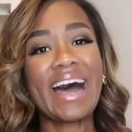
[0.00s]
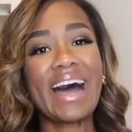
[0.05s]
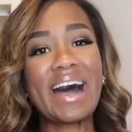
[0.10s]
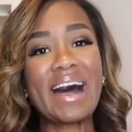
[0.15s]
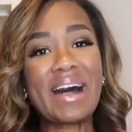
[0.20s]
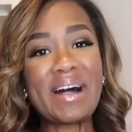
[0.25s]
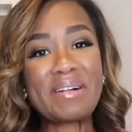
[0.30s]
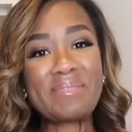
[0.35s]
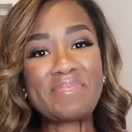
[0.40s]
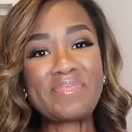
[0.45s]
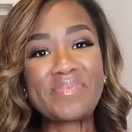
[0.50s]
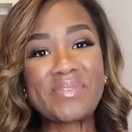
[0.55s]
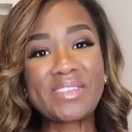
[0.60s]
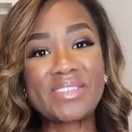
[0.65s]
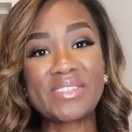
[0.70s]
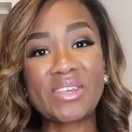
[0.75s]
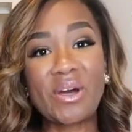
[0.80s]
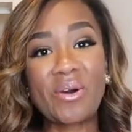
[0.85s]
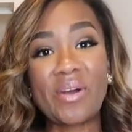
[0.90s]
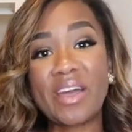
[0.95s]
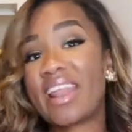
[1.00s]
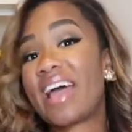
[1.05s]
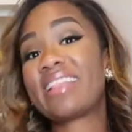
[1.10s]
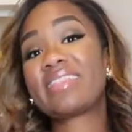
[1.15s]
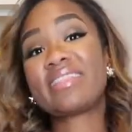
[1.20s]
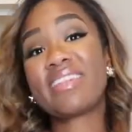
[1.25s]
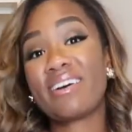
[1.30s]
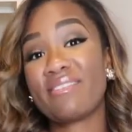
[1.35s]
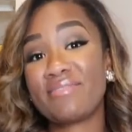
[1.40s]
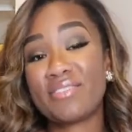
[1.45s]
And
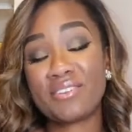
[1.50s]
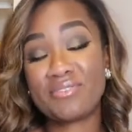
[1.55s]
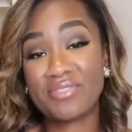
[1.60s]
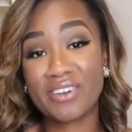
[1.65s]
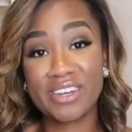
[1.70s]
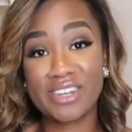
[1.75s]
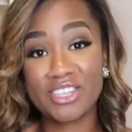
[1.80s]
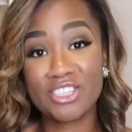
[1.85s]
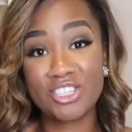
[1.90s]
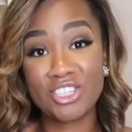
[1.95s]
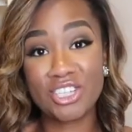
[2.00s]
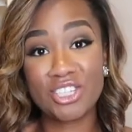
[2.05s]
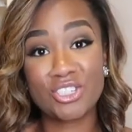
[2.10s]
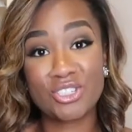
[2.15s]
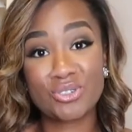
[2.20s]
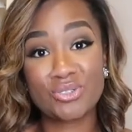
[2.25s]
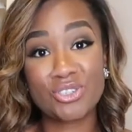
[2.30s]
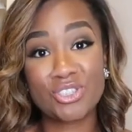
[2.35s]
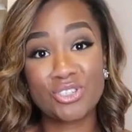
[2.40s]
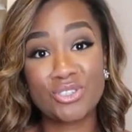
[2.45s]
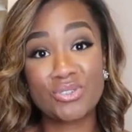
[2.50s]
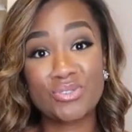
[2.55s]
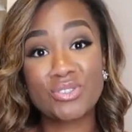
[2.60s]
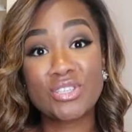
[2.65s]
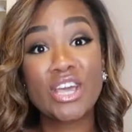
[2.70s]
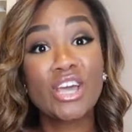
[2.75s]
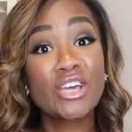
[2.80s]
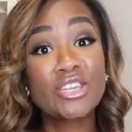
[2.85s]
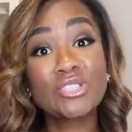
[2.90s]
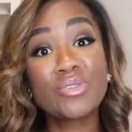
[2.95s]
I love the funny She Jill
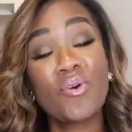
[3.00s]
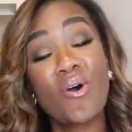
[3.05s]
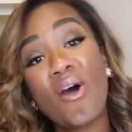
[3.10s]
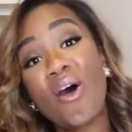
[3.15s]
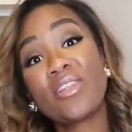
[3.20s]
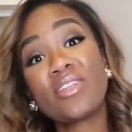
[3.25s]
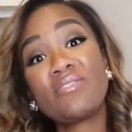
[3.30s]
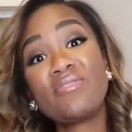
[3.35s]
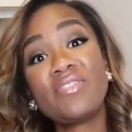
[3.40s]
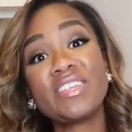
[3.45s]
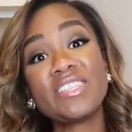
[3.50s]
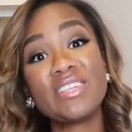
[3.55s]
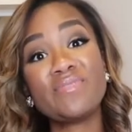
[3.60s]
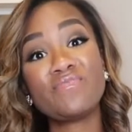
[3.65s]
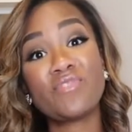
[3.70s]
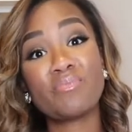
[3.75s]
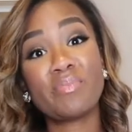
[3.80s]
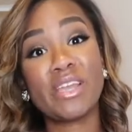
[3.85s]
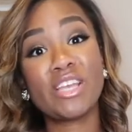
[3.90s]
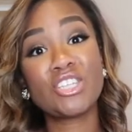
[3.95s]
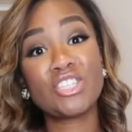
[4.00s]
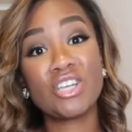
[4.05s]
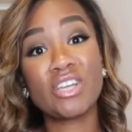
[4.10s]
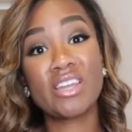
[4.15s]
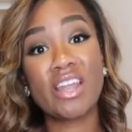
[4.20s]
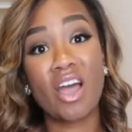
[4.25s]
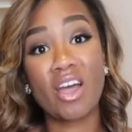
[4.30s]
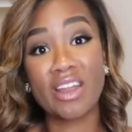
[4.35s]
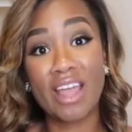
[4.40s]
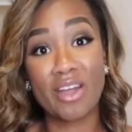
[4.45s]
shoes. So all of this
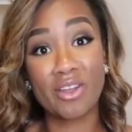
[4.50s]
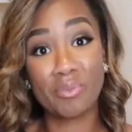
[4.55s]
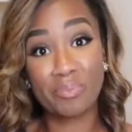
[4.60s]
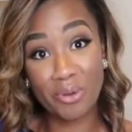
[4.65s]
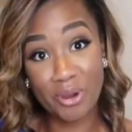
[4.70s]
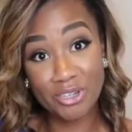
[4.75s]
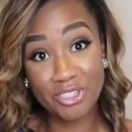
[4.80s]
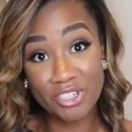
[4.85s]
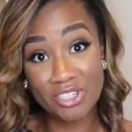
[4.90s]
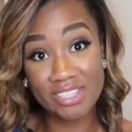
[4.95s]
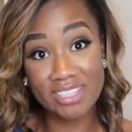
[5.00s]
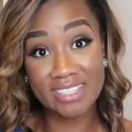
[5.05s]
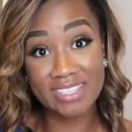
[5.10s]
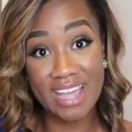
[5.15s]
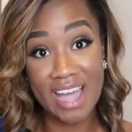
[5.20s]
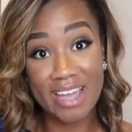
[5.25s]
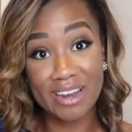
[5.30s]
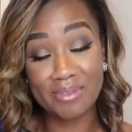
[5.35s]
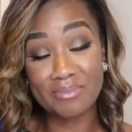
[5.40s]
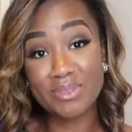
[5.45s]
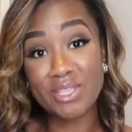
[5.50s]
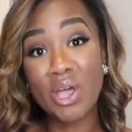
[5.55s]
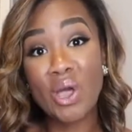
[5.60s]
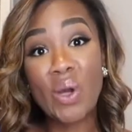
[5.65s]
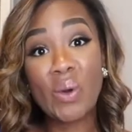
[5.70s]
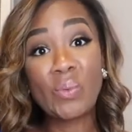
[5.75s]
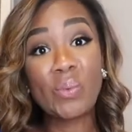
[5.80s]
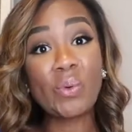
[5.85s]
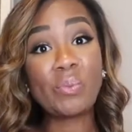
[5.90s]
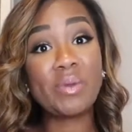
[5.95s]
information on how to purchase these items
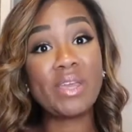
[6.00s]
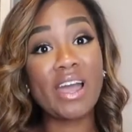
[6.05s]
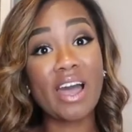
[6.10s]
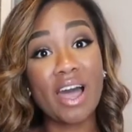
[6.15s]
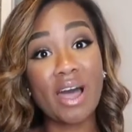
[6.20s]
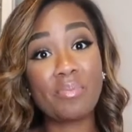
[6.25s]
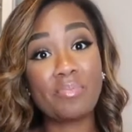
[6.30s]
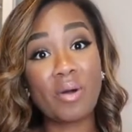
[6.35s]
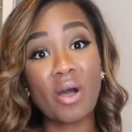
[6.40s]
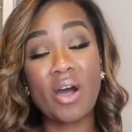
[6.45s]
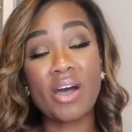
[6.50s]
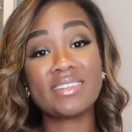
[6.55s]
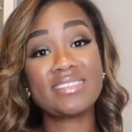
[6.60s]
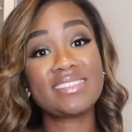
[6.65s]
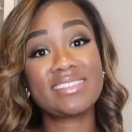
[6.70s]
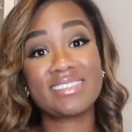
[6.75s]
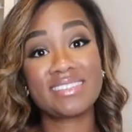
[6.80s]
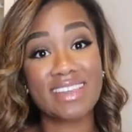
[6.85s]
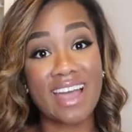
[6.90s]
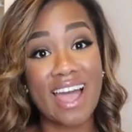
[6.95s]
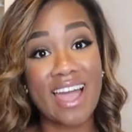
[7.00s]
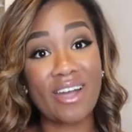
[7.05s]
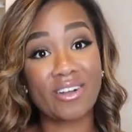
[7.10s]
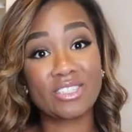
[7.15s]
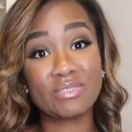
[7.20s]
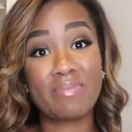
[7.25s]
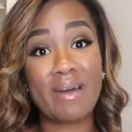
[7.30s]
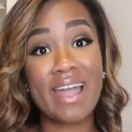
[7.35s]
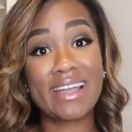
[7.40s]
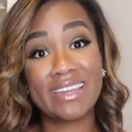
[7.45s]
will be up on
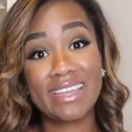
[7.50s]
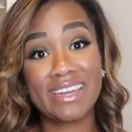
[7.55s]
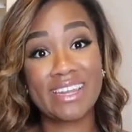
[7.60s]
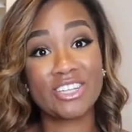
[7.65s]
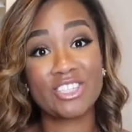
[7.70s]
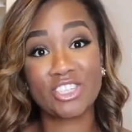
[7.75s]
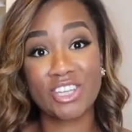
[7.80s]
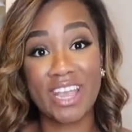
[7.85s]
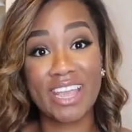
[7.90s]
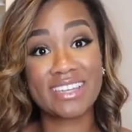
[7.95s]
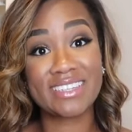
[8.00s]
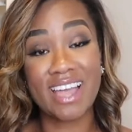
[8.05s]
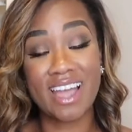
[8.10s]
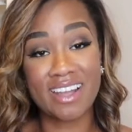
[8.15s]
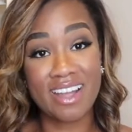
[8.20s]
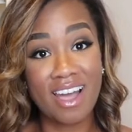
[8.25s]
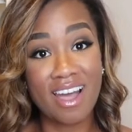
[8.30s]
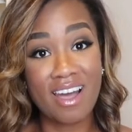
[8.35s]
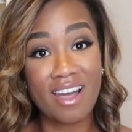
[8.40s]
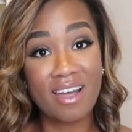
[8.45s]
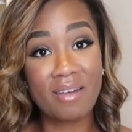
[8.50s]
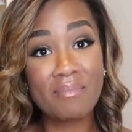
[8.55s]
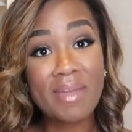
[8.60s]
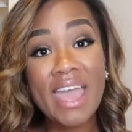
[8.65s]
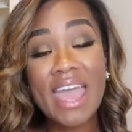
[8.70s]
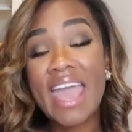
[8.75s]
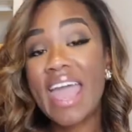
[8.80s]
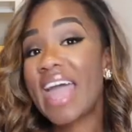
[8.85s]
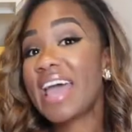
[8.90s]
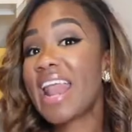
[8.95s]
styledbyninaj.com.
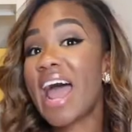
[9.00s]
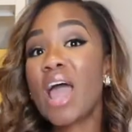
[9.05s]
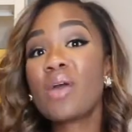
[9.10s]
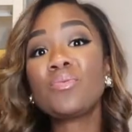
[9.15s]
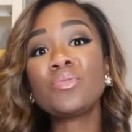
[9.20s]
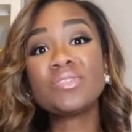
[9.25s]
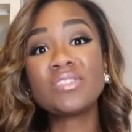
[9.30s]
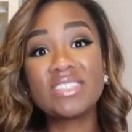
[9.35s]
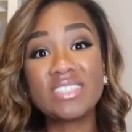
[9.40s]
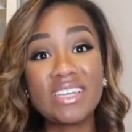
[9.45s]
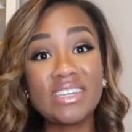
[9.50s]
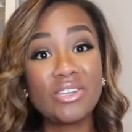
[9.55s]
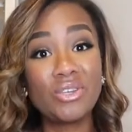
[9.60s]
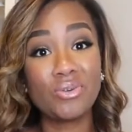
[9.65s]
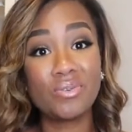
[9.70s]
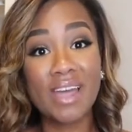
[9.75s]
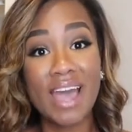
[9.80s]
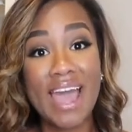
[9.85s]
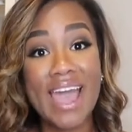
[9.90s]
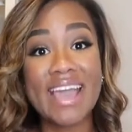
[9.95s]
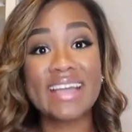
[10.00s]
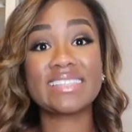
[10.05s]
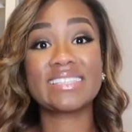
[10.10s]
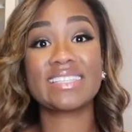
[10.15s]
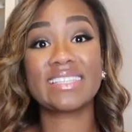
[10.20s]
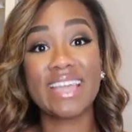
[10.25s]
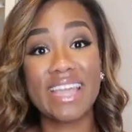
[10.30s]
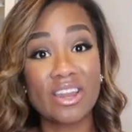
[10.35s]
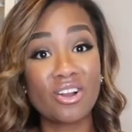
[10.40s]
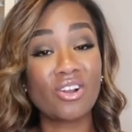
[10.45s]
And I will see you
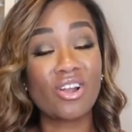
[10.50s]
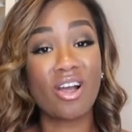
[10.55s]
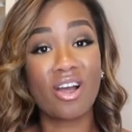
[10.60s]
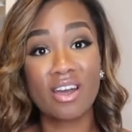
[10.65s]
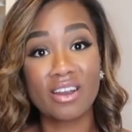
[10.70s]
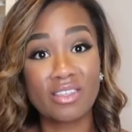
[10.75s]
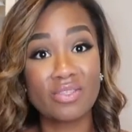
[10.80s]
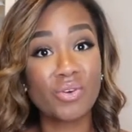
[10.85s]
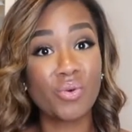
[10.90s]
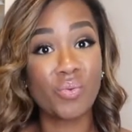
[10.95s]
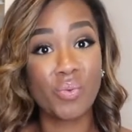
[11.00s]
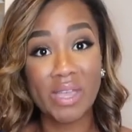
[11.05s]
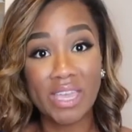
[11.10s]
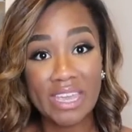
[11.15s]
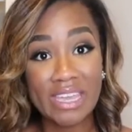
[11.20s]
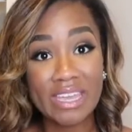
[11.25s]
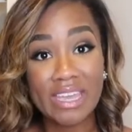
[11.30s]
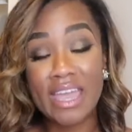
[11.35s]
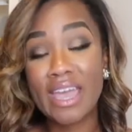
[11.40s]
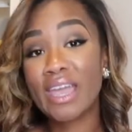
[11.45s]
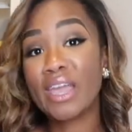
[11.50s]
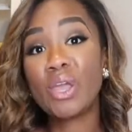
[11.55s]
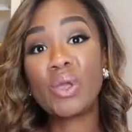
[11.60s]
guys later on in the week.